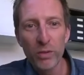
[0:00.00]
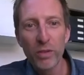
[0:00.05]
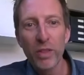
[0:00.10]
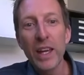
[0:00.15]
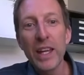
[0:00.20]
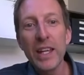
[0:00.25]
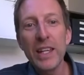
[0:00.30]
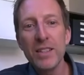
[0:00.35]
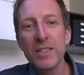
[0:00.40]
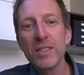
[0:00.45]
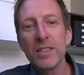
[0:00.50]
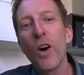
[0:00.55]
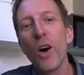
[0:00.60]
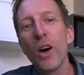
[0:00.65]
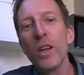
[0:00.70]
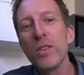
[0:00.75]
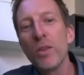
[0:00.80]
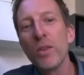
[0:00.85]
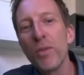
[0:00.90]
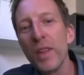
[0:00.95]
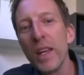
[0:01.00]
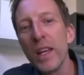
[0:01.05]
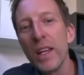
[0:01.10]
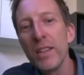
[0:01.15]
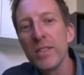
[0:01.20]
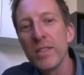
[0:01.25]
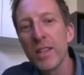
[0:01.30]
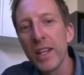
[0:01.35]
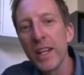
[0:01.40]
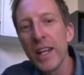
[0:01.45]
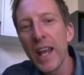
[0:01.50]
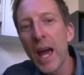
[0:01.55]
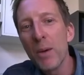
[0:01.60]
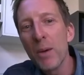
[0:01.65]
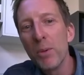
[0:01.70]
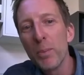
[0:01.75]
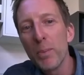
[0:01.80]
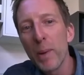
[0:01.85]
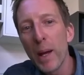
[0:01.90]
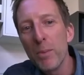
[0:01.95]
of these kinds of things that
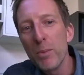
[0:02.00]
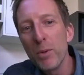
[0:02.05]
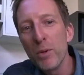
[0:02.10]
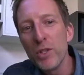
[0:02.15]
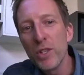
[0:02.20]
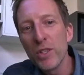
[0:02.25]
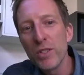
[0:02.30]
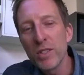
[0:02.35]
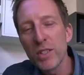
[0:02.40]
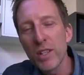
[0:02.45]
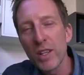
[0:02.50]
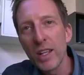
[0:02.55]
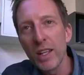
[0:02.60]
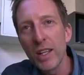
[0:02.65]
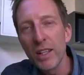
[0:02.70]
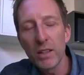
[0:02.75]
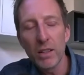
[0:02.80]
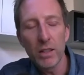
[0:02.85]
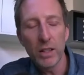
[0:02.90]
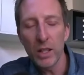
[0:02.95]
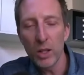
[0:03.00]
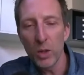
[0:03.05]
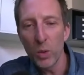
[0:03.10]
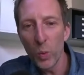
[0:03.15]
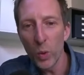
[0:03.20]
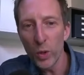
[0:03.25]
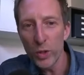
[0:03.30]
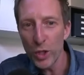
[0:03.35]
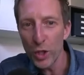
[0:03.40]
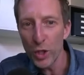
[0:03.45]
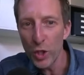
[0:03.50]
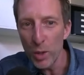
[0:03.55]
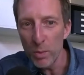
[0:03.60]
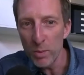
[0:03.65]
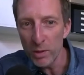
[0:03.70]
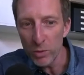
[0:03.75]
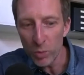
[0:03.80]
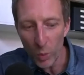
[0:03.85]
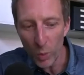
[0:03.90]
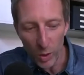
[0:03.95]
enabled people just to, you know, what do
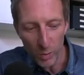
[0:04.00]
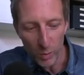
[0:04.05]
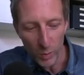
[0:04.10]
humans want?